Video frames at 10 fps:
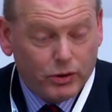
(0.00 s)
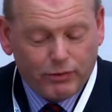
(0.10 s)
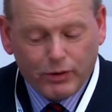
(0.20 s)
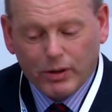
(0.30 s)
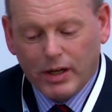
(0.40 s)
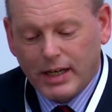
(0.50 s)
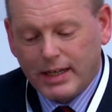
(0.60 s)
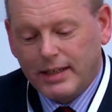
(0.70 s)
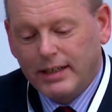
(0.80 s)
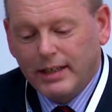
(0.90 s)
if you
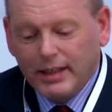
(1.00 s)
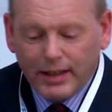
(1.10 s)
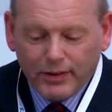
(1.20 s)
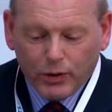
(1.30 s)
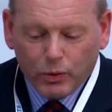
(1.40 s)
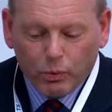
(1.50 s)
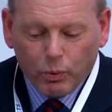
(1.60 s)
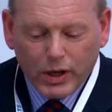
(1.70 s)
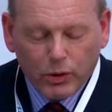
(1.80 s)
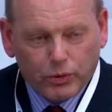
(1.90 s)
like, that
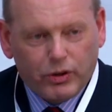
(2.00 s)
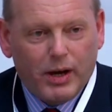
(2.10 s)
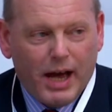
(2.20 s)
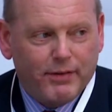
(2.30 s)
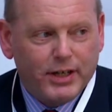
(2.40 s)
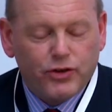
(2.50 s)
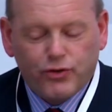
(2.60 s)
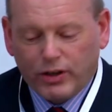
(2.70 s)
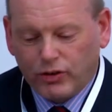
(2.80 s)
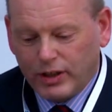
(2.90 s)
we also have an
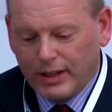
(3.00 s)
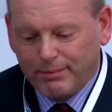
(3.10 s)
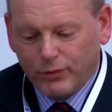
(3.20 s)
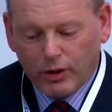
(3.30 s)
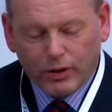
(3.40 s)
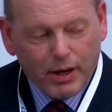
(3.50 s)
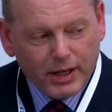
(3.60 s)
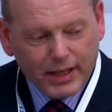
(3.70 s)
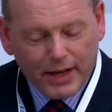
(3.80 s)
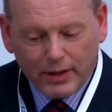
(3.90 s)
interest in. So
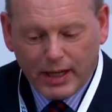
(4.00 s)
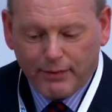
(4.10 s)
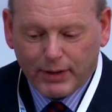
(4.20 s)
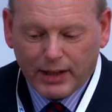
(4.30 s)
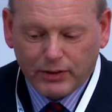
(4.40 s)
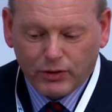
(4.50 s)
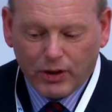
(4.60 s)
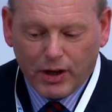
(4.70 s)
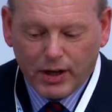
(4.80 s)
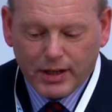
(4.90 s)
going down the left-hand
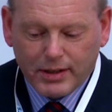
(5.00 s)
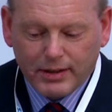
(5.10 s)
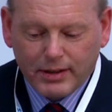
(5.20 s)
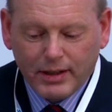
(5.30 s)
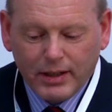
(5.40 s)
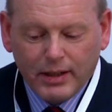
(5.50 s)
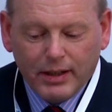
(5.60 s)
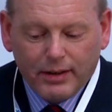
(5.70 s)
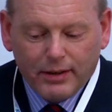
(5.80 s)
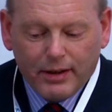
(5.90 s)
side,
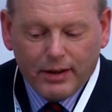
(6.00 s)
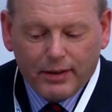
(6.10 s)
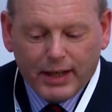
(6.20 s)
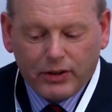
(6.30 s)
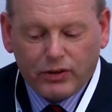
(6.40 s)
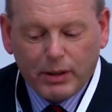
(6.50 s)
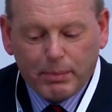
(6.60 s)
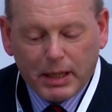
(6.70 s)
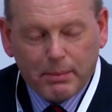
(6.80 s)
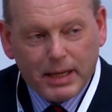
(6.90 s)
the
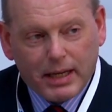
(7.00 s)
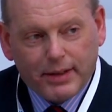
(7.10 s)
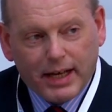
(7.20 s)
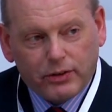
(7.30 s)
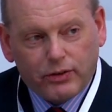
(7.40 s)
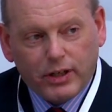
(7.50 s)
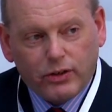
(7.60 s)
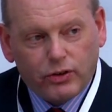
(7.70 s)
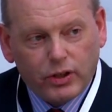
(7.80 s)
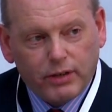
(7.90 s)
SCPB, that's the
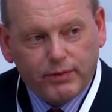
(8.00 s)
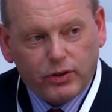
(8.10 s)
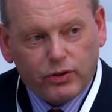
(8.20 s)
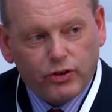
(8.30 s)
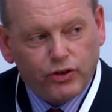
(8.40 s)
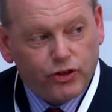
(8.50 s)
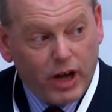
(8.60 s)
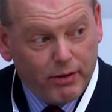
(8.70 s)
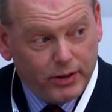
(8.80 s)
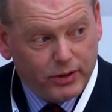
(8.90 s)
Service
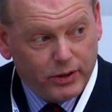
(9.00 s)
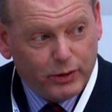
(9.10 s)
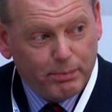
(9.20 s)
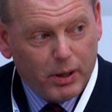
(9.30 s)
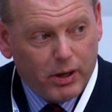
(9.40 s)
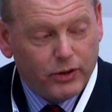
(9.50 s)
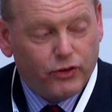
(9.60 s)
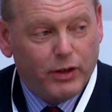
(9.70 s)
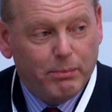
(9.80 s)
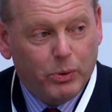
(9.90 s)
Charities
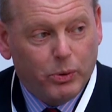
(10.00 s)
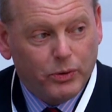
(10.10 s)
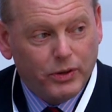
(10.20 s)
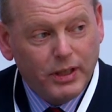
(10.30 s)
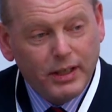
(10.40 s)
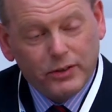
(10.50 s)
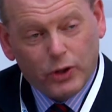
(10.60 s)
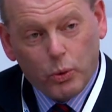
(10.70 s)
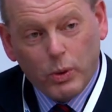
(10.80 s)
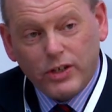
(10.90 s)
Partnership Board.
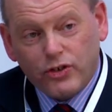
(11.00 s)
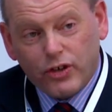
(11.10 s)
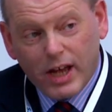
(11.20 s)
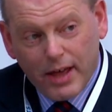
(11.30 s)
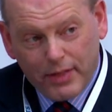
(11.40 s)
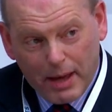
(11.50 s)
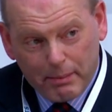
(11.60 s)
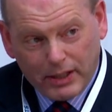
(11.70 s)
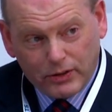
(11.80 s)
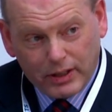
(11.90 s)
So we chair that
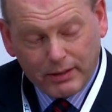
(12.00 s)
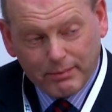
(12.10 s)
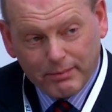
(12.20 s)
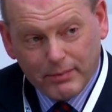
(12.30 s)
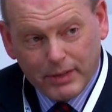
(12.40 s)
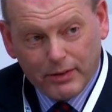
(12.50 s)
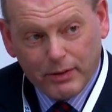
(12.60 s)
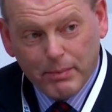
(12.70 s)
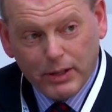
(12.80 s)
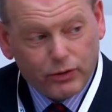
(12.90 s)
meeting, the
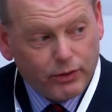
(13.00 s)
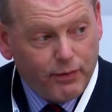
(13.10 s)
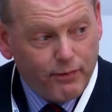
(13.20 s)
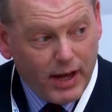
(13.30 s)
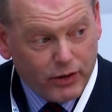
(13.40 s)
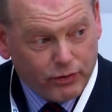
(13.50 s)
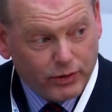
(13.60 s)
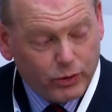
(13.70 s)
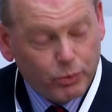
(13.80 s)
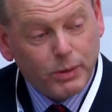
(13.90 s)
Minister for
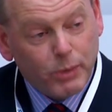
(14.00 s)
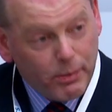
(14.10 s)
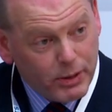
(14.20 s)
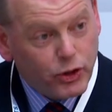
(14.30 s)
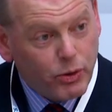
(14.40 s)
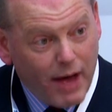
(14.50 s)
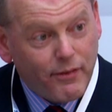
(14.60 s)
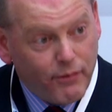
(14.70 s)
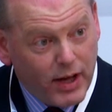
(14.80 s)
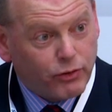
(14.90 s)
Veterans, and we do have
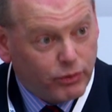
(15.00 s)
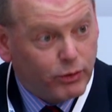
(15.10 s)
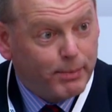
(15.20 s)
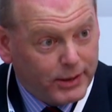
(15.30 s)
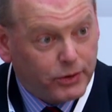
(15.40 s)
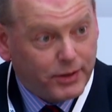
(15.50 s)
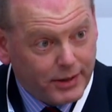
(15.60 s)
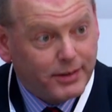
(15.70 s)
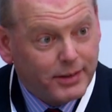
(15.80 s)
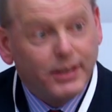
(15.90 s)
a Veterans
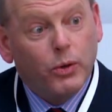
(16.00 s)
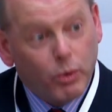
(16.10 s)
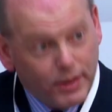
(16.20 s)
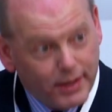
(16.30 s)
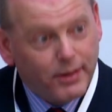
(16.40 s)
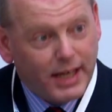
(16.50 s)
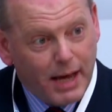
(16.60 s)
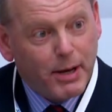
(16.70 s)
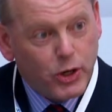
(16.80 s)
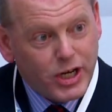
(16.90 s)
Minister within the
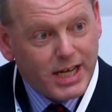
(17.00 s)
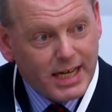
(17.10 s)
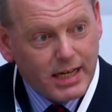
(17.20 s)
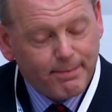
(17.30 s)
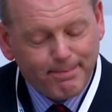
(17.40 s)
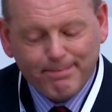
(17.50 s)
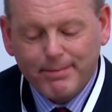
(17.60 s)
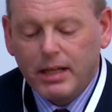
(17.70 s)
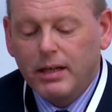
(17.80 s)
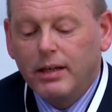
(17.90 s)
MOD.
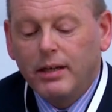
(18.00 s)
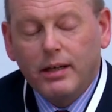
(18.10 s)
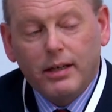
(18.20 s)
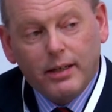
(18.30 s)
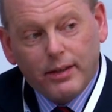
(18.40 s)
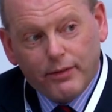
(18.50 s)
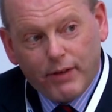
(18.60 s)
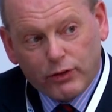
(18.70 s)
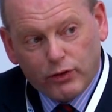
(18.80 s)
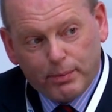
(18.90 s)
The
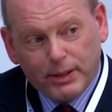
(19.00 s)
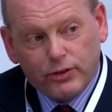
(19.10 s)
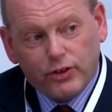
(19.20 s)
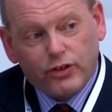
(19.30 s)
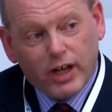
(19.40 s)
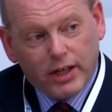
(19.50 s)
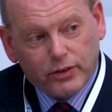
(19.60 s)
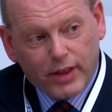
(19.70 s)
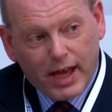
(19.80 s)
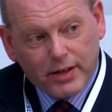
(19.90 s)
Veterans Minister chairs
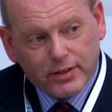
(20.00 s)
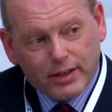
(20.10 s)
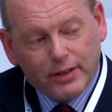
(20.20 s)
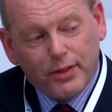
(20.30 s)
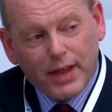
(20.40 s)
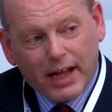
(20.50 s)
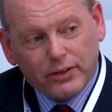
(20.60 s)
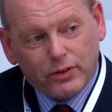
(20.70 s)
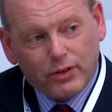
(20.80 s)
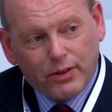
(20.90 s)
that, and
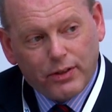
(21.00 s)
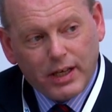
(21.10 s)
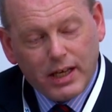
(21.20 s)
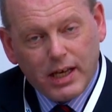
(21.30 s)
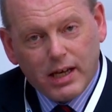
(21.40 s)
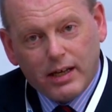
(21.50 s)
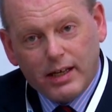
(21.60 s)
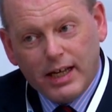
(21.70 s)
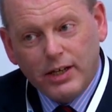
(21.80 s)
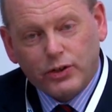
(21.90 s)
that's the
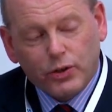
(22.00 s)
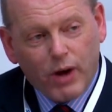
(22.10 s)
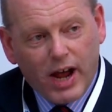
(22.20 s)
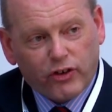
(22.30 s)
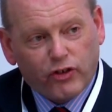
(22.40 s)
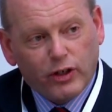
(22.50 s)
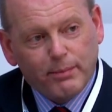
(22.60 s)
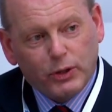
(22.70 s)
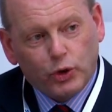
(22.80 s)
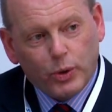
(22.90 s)
interaction
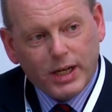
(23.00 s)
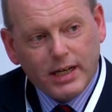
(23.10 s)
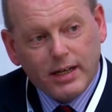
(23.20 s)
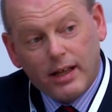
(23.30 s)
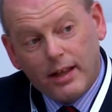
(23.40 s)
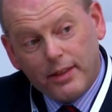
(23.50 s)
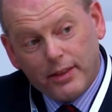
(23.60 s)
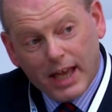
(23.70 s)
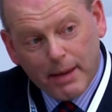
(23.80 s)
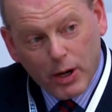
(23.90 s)
between
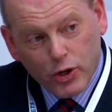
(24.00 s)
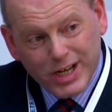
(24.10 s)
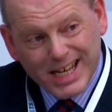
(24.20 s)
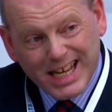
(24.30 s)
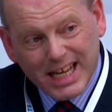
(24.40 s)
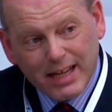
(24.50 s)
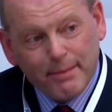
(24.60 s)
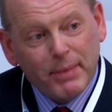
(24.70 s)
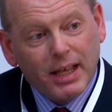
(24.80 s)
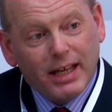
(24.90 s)
the MOD
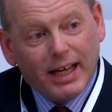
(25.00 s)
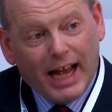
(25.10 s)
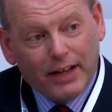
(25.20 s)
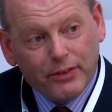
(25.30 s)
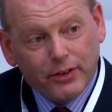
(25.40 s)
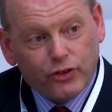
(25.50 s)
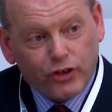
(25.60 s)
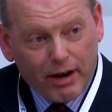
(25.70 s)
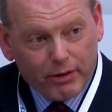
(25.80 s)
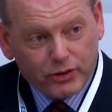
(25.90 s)
and the
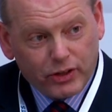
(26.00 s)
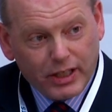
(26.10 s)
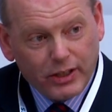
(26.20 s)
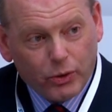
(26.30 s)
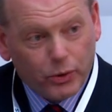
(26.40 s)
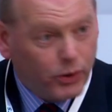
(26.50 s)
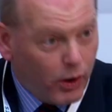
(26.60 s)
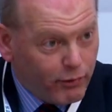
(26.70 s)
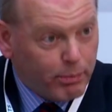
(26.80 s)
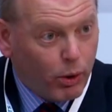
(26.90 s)
charity or the
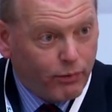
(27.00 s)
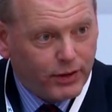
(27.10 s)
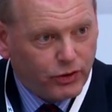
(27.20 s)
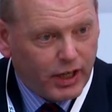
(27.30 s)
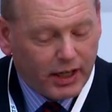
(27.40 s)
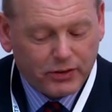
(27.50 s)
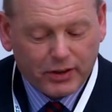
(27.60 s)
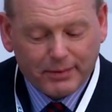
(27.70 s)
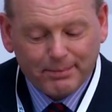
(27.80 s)
not-for-profit sector.